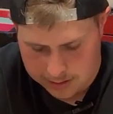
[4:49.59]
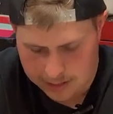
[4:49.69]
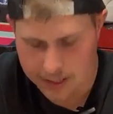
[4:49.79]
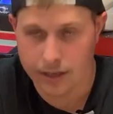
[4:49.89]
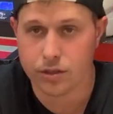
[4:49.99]

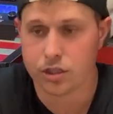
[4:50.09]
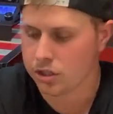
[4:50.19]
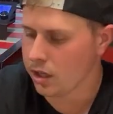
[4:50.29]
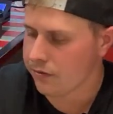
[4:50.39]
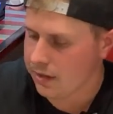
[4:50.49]
Stick it
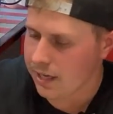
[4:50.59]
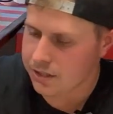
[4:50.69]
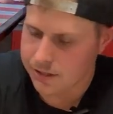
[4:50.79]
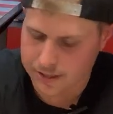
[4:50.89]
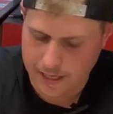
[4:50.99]
just off the
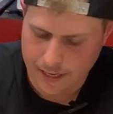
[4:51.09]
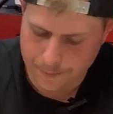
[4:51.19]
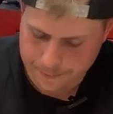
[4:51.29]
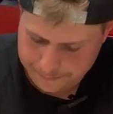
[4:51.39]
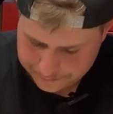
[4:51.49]
edge of the tape.